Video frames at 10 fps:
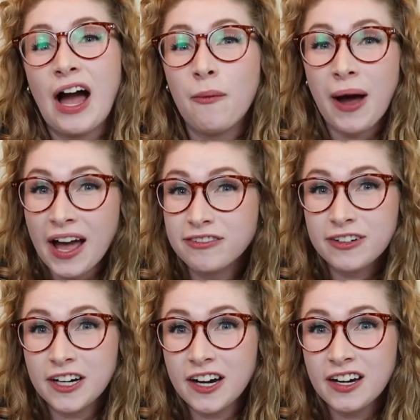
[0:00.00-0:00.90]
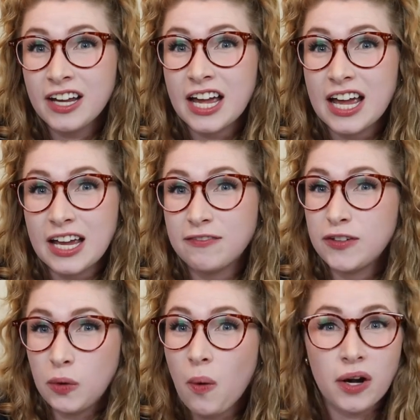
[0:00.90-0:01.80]
However, if
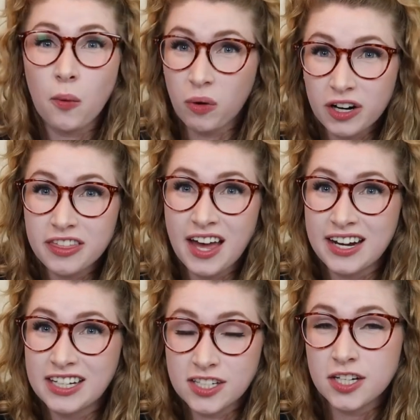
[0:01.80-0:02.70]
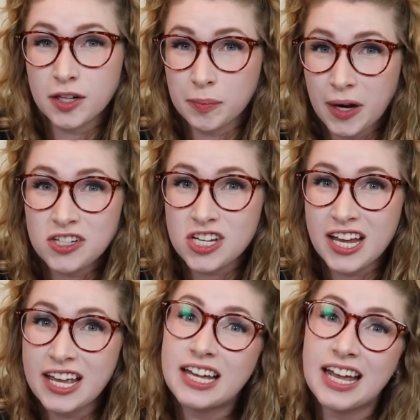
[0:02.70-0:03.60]
you want to work that into your
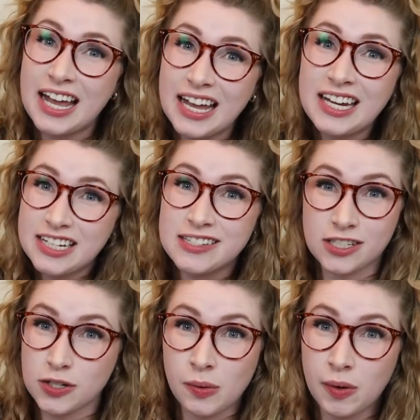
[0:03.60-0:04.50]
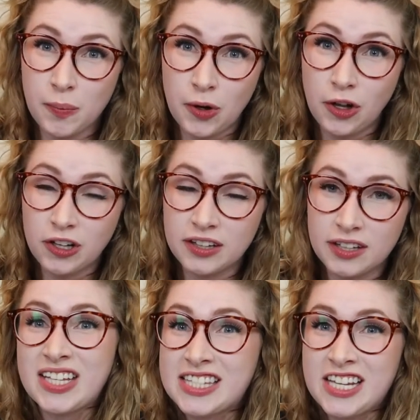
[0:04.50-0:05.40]
budget, it is doable.
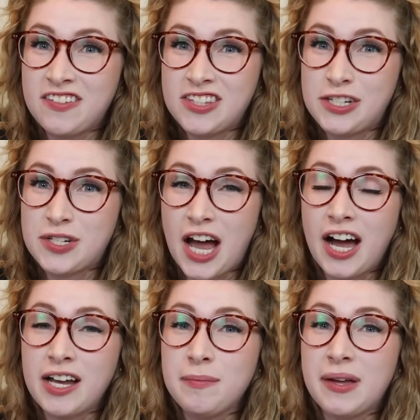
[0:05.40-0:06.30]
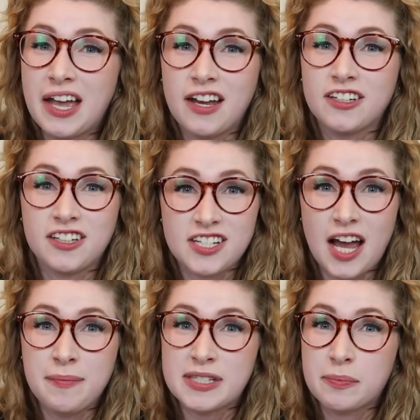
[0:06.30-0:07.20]
This saves you time and your
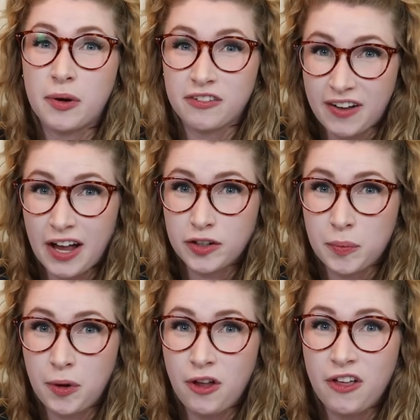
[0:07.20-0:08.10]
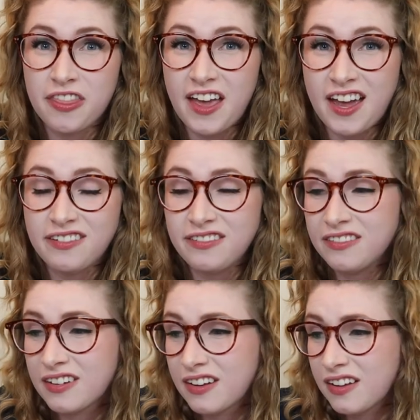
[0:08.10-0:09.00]
time is more valuable than
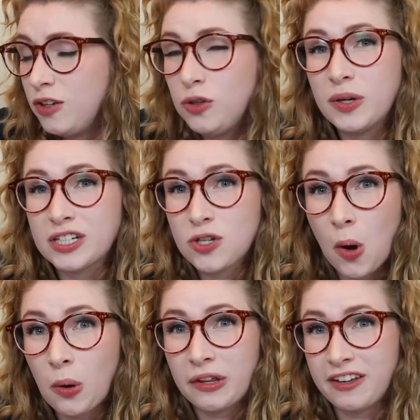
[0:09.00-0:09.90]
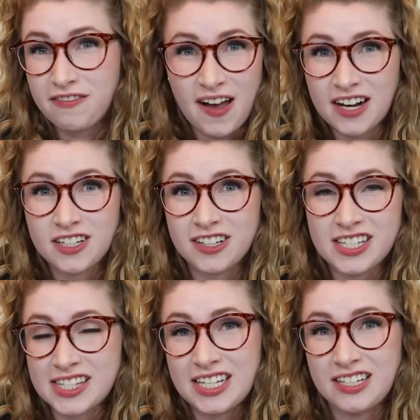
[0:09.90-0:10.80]
you can totally factor
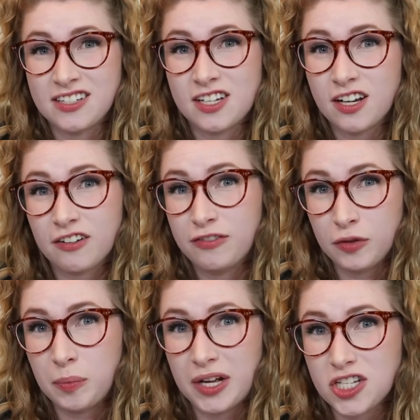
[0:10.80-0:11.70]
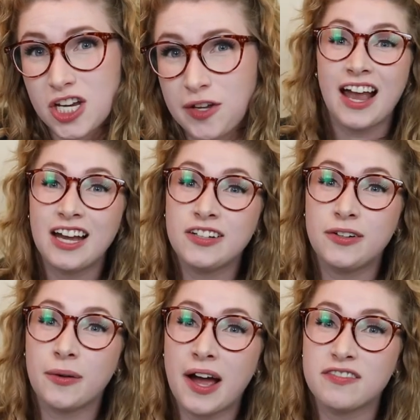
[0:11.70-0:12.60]
this into your food budget. And you
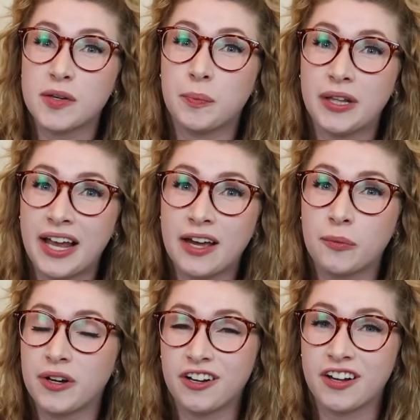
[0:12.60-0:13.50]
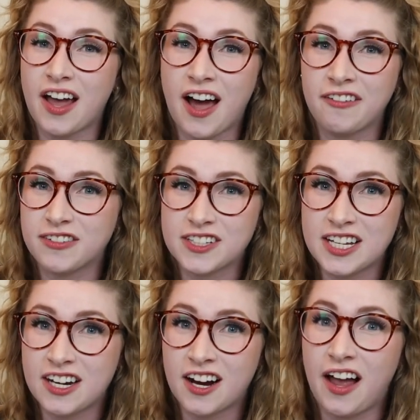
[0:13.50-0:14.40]
don't have to plan what you're gonna have for
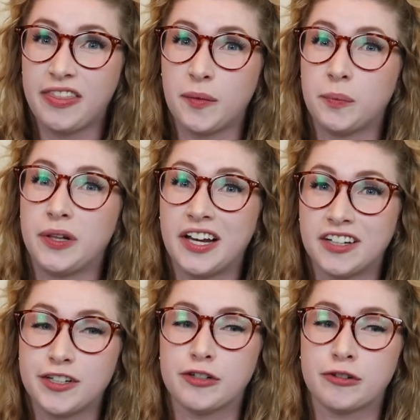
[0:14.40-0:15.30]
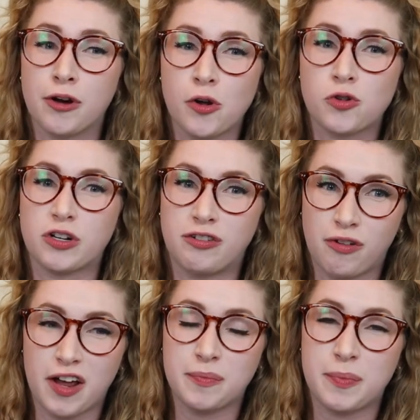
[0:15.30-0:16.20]
dinner and then plan your grocery
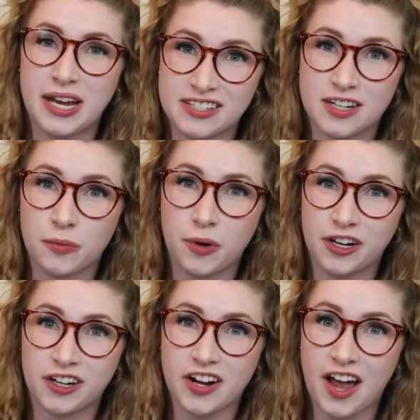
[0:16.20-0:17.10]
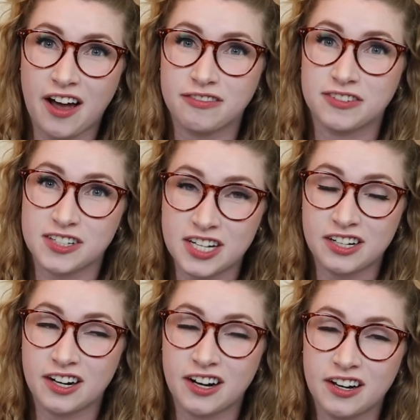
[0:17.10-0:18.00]
run based on what you're gonna have for
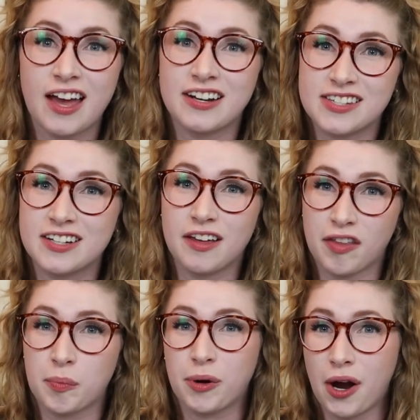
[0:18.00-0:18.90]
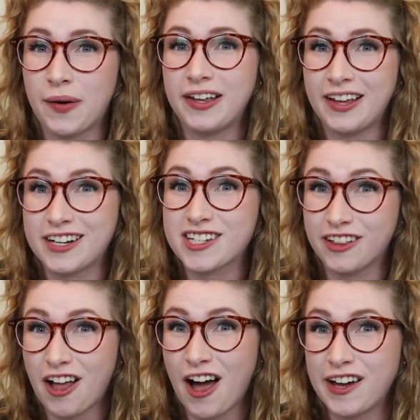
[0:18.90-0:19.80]
dinner. That is another pro I liked a
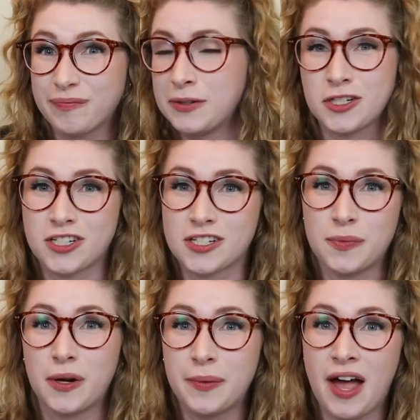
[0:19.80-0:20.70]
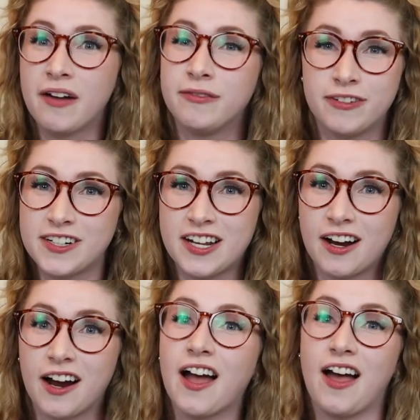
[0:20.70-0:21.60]
lot. It was just, what are we having for dinner?